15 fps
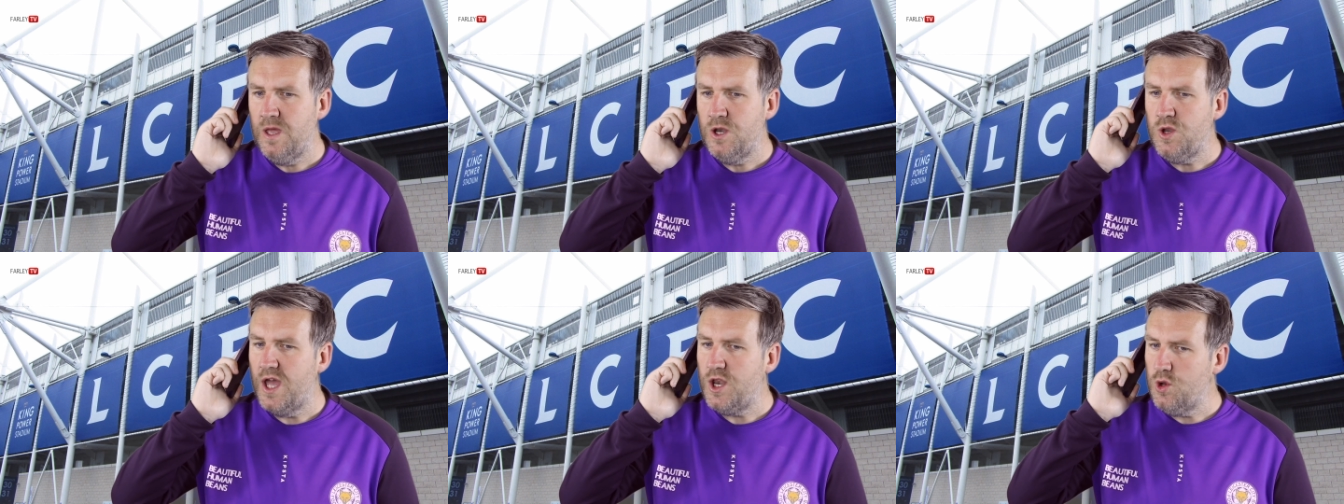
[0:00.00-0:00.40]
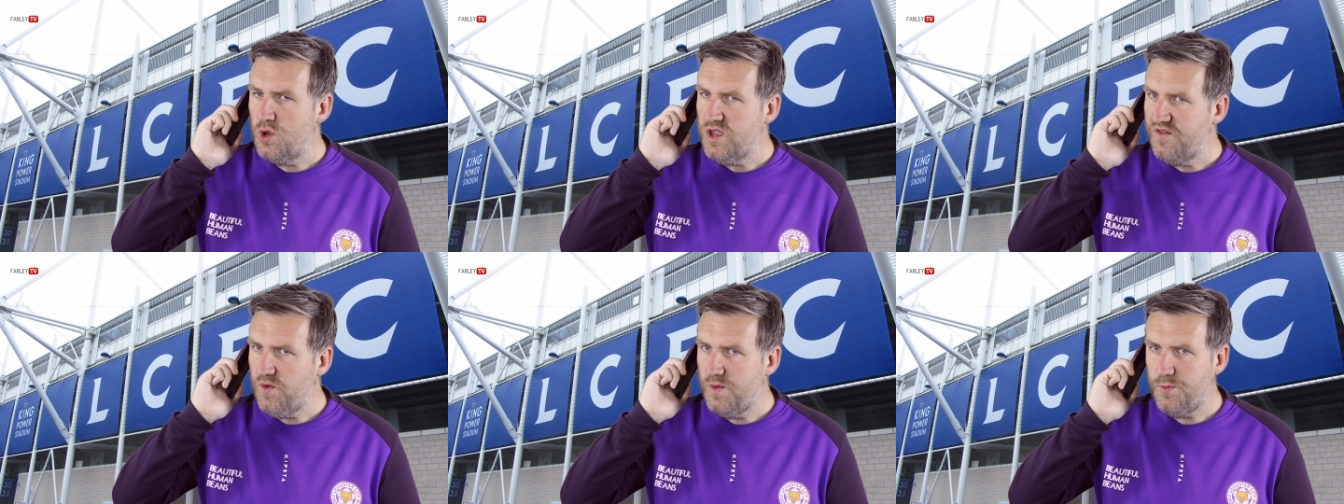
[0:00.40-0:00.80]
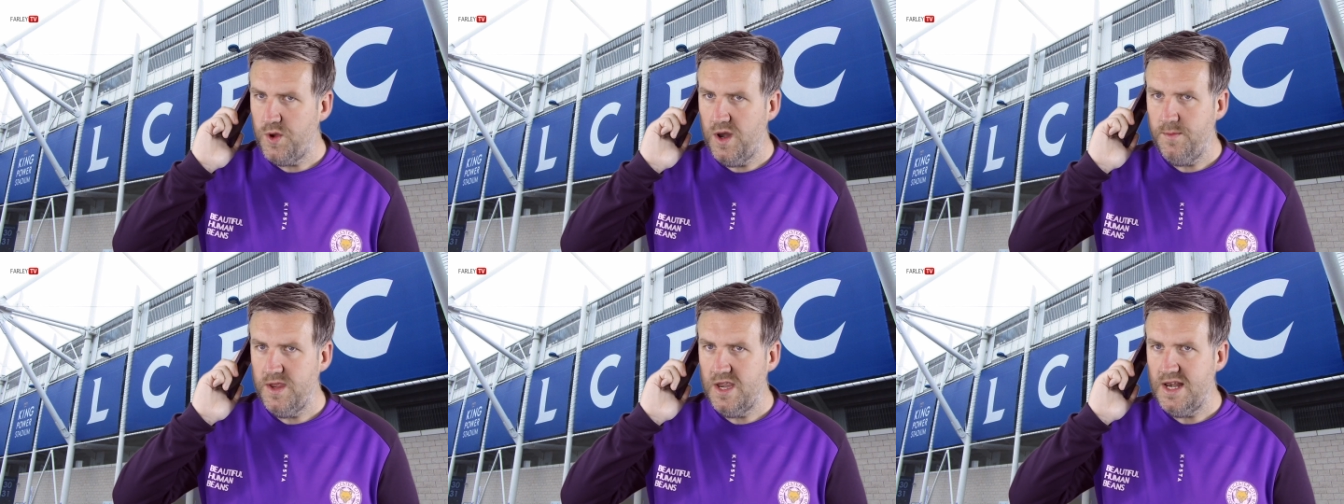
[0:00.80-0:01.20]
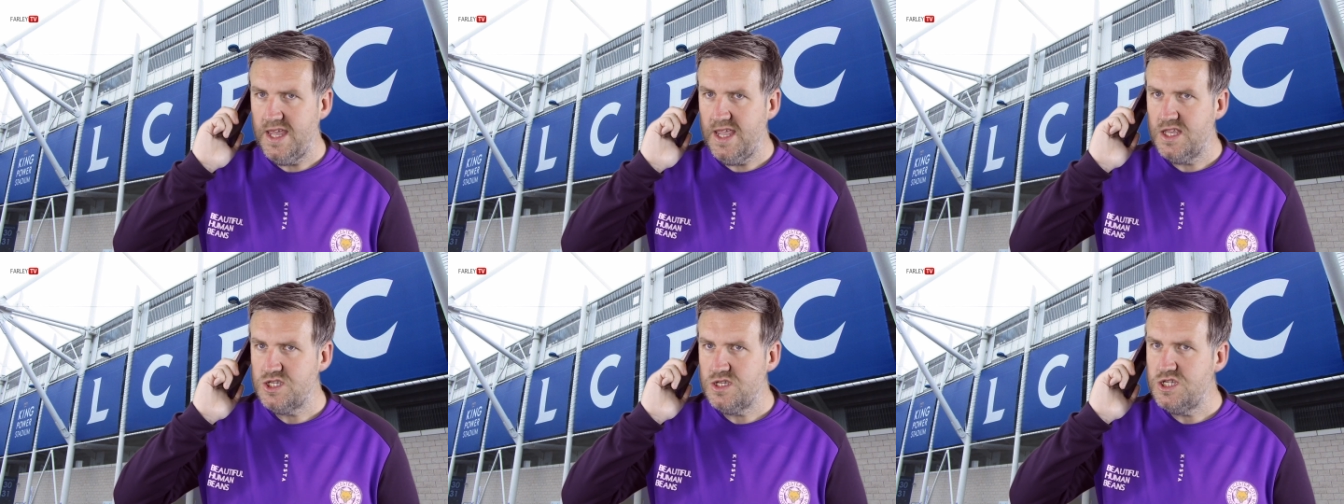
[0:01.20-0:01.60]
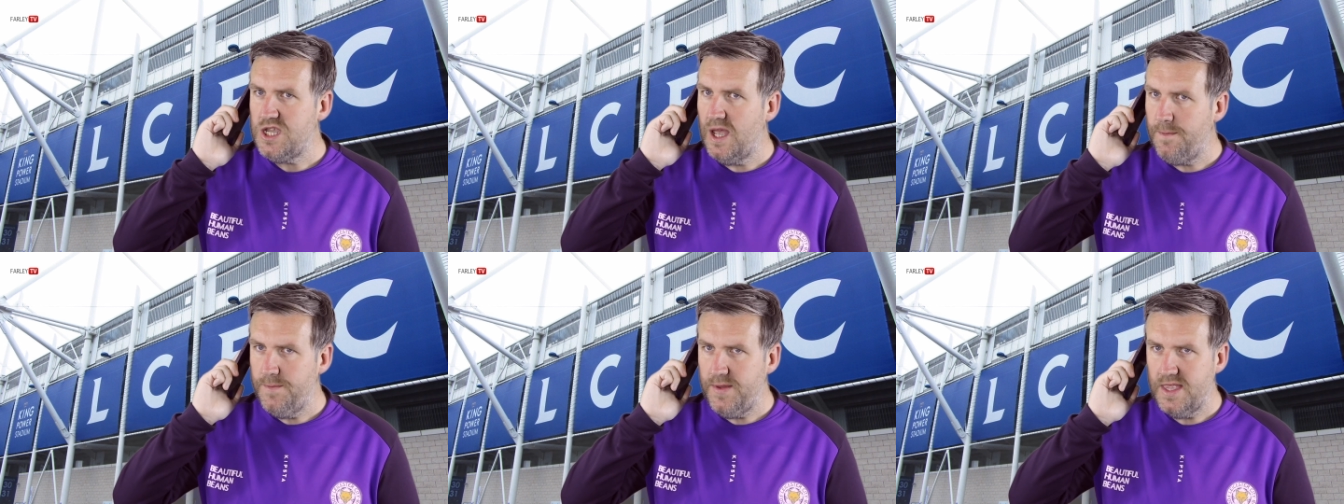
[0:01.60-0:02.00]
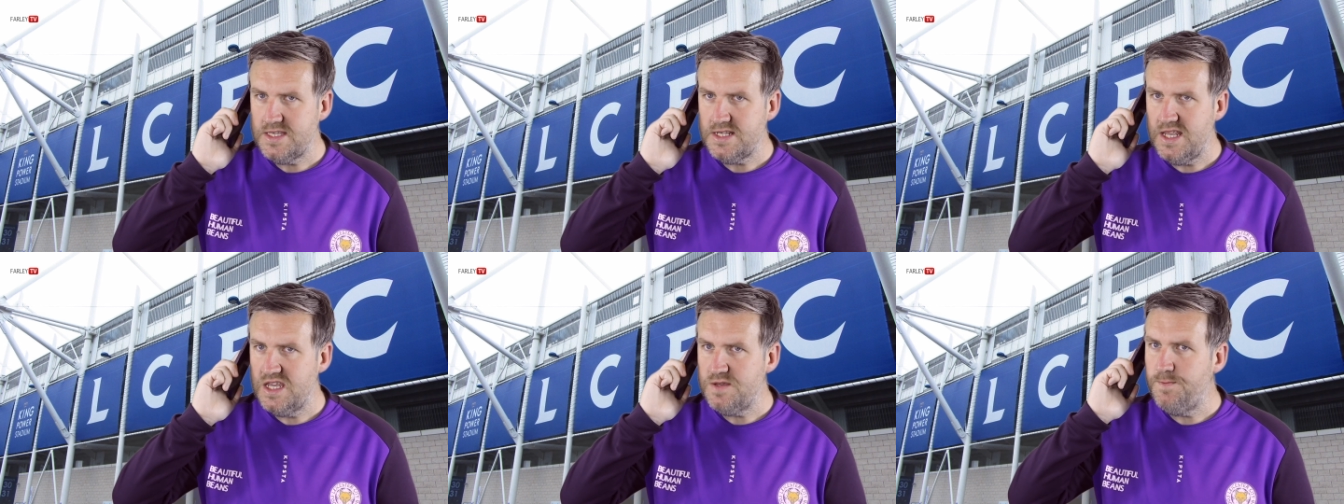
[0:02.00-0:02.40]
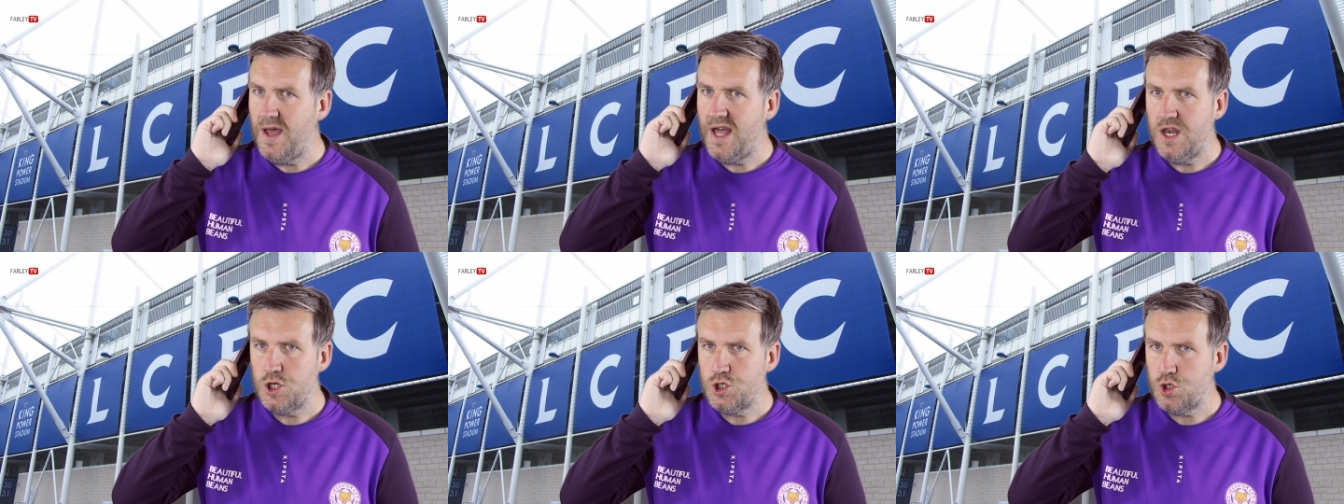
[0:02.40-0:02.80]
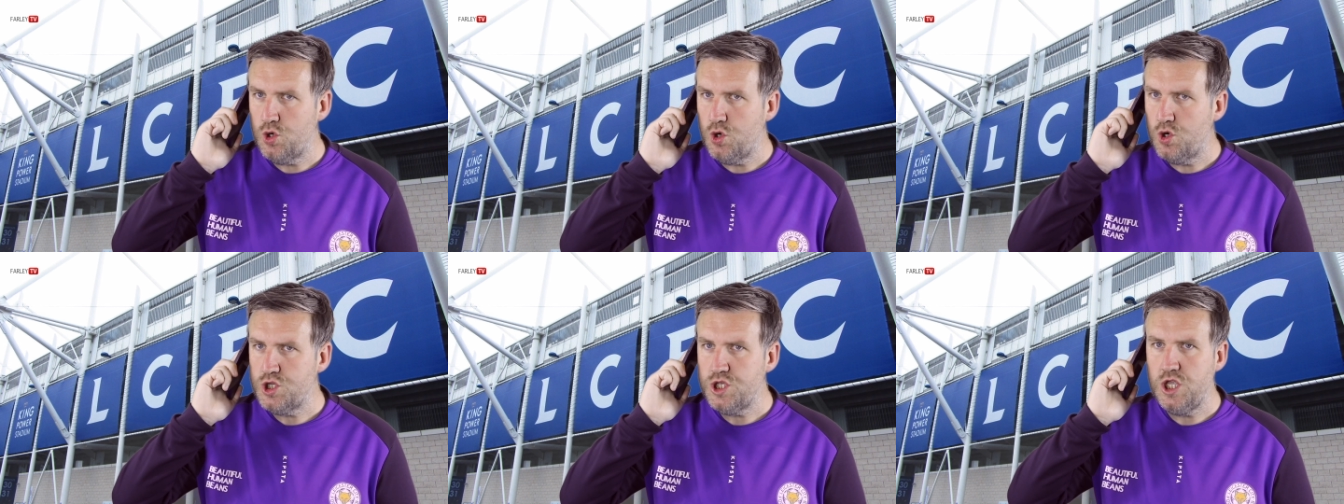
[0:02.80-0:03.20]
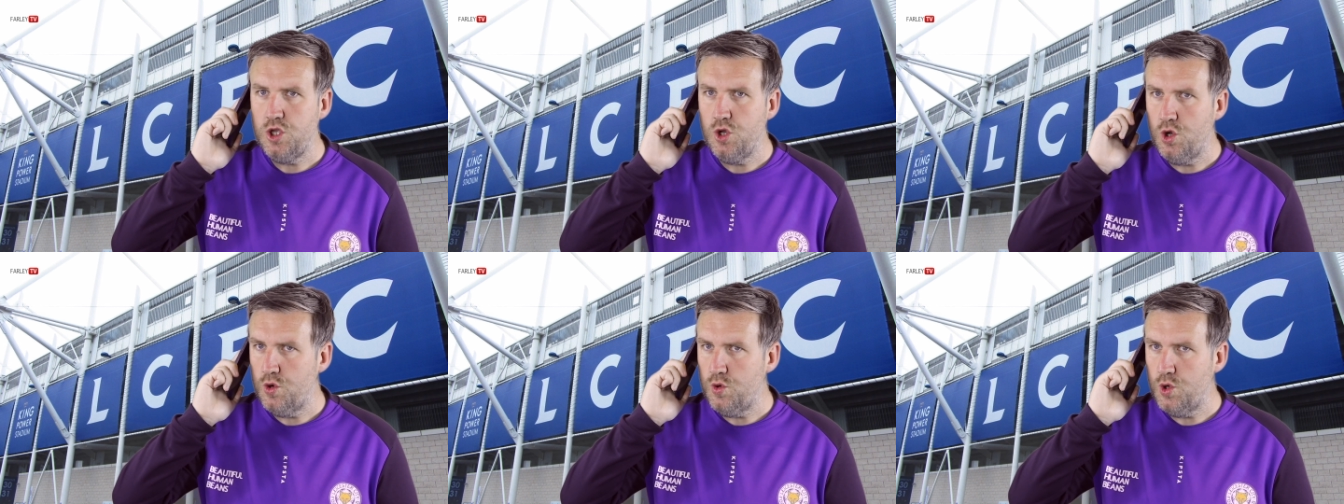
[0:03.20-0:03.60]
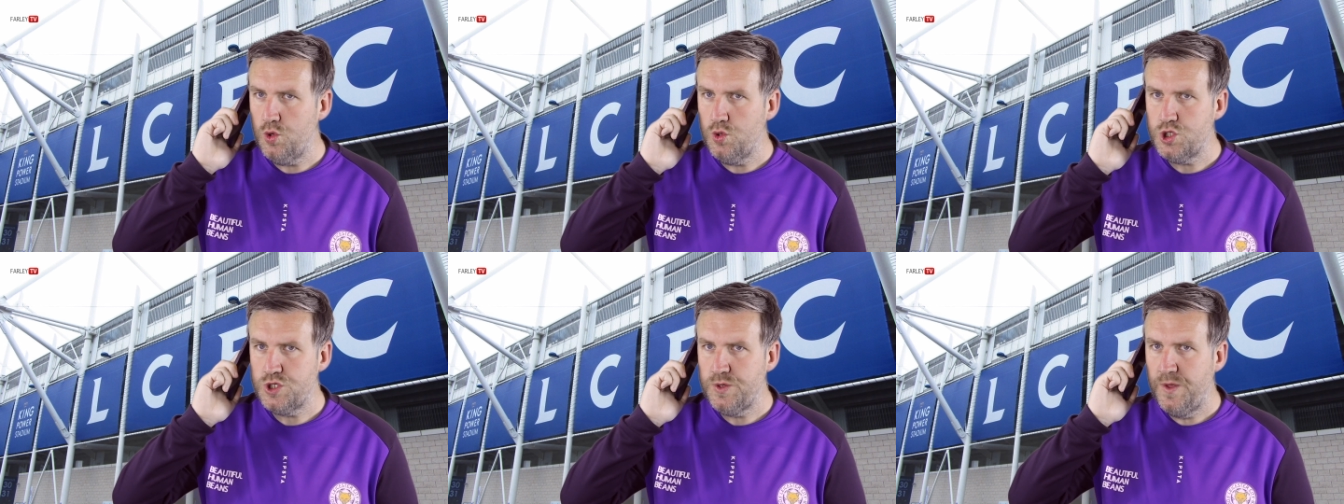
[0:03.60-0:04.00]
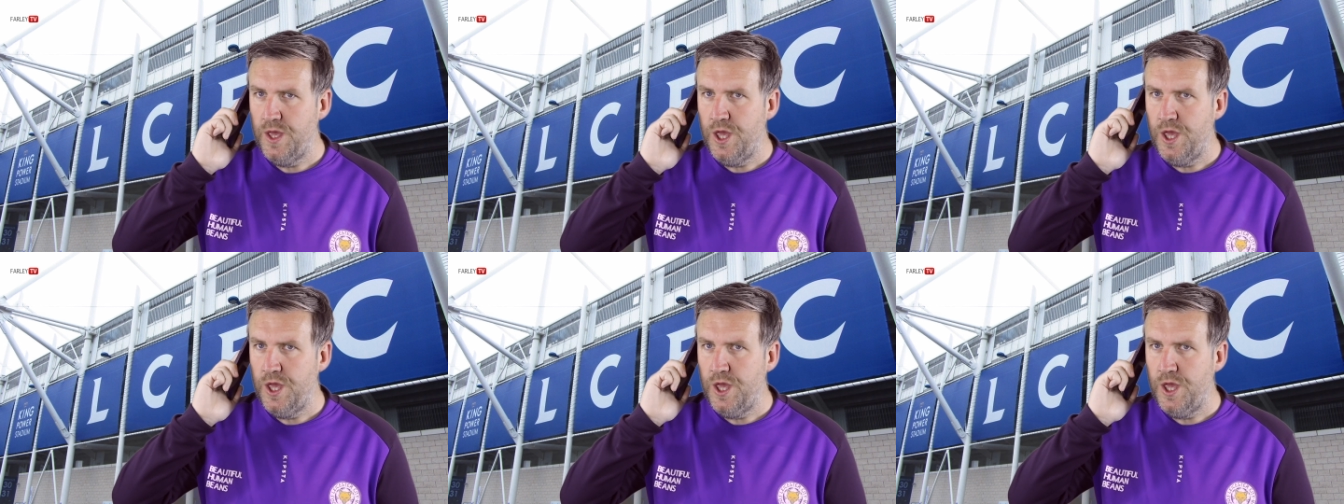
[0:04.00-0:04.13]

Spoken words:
Now I know you've won Premier Leagues, Champions Leagues, Ballon d'Ors, the Euros,